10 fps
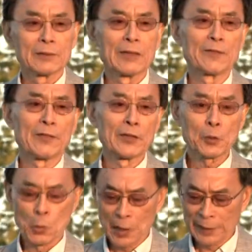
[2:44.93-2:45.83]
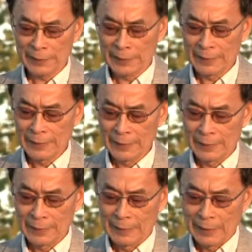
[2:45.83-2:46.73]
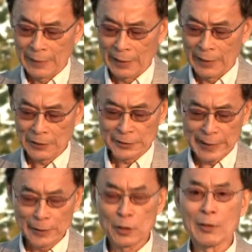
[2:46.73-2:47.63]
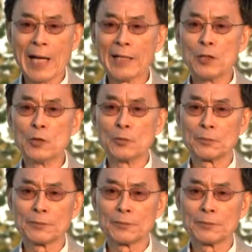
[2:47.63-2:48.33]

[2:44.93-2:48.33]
The first one is titled High Noon.